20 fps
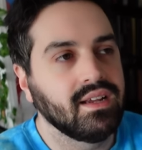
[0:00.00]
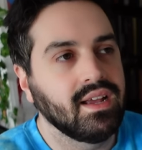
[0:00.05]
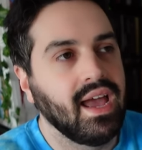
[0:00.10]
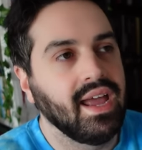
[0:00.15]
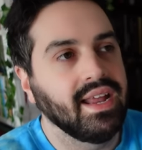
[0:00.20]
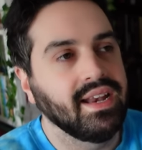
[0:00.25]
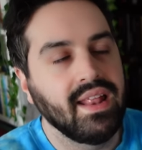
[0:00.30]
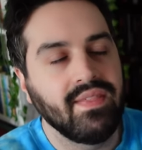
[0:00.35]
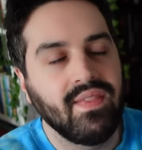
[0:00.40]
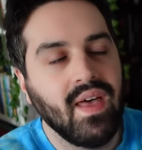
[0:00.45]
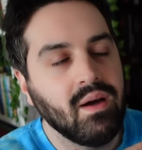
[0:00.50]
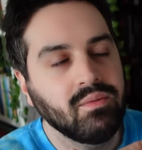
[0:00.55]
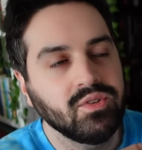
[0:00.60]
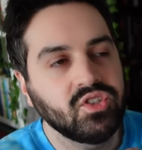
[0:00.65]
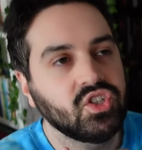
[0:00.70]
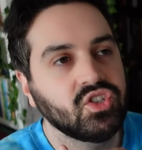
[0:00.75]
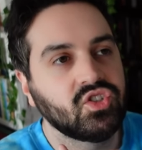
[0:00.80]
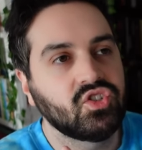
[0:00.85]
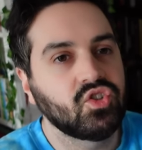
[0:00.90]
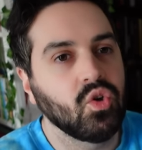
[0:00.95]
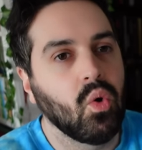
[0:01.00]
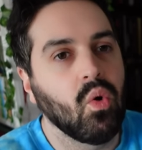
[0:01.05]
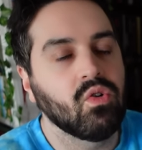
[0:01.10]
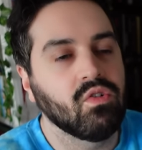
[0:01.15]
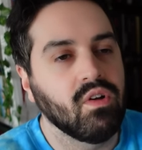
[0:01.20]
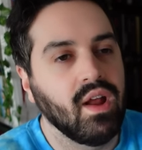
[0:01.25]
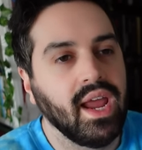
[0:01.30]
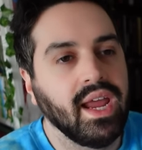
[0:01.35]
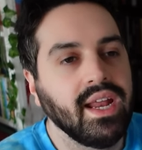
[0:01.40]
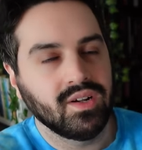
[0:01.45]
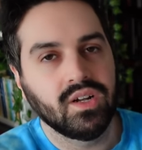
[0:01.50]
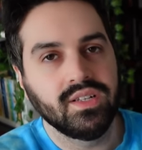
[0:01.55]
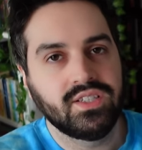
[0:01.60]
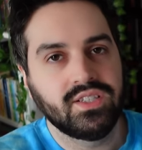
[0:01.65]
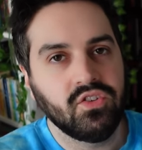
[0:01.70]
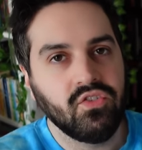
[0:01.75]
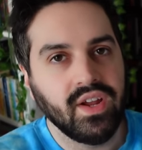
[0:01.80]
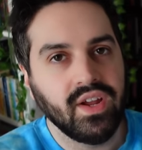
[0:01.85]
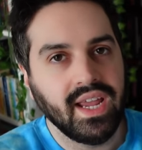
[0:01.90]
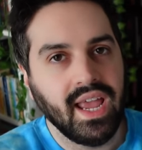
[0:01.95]
And that was just so great.
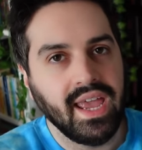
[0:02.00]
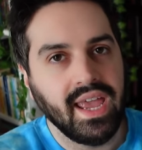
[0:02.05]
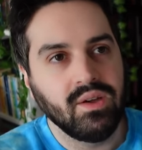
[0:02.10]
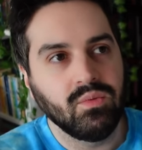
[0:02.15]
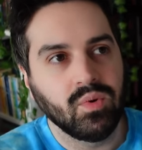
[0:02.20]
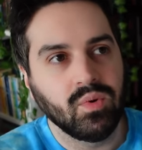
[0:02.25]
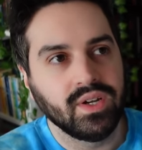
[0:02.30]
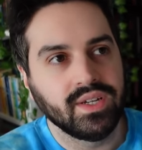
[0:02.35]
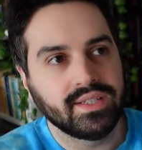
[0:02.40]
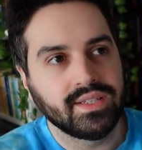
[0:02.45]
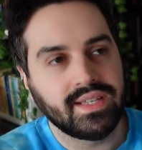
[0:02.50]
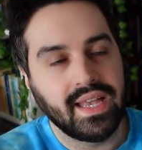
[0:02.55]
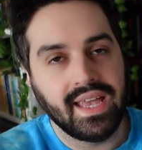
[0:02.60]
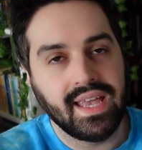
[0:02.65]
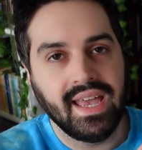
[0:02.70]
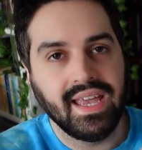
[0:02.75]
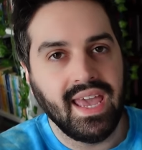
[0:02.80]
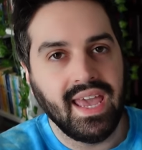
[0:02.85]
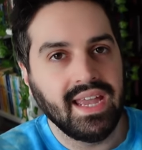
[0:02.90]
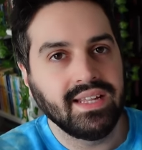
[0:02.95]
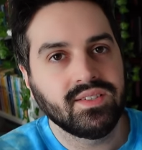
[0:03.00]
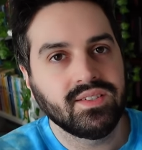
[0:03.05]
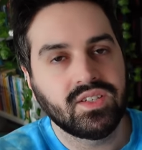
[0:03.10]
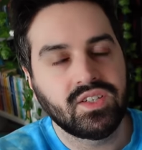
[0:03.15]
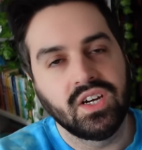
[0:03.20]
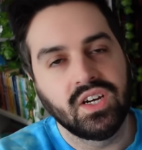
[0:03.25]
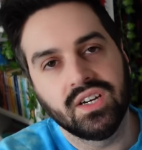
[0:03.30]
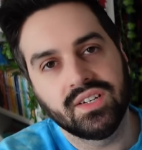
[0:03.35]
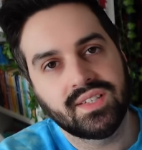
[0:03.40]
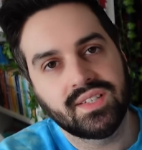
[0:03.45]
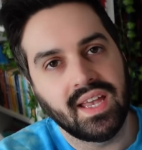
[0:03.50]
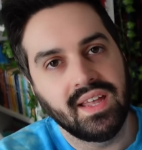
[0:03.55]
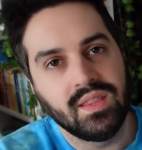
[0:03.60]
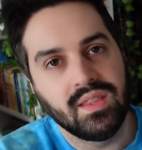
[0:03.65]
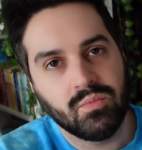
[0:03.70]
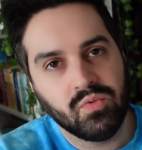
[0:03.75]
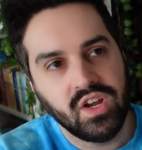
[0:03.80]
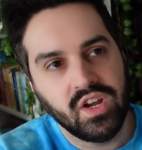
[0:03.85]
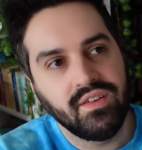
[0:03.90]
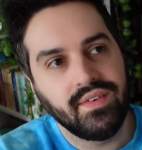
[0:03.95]
Considering he was like against us in
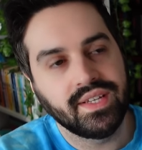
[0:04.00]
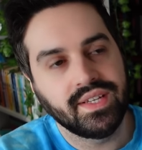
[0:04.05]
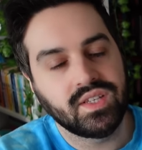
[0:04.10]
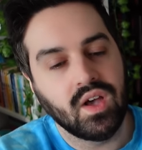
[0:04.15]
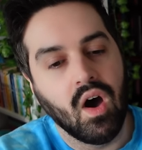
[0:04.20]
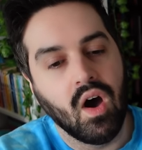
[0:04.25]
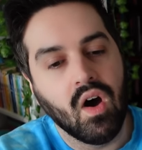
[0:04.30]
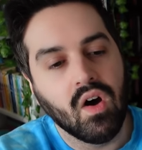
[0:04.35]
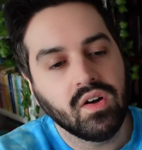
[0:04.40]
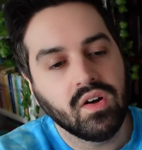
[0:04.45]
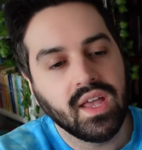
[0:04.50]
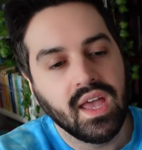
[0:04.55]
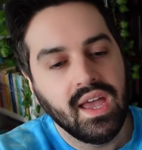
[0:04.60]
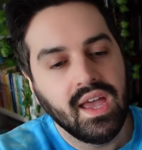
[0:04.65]
the previous arc